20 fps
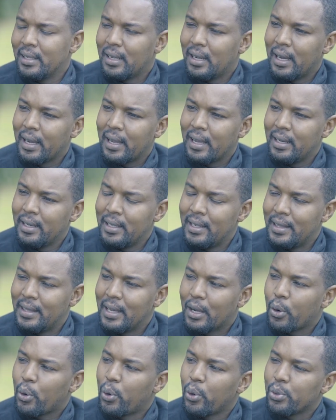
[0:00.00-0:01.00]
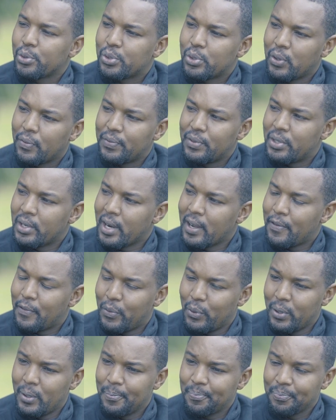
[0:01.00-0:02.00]
Again, the cost of dry
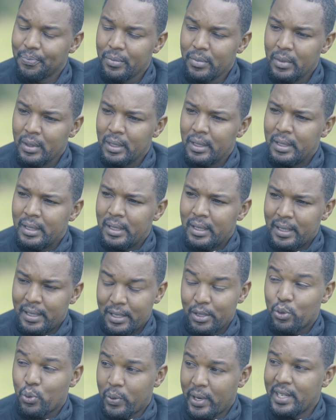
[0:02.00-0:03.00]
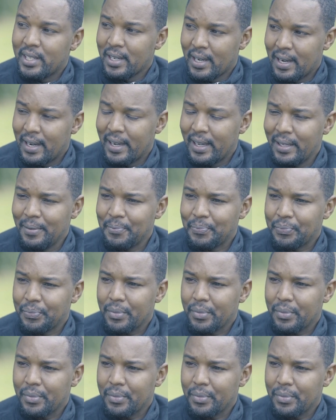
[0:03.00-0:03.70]
food, it is quite high.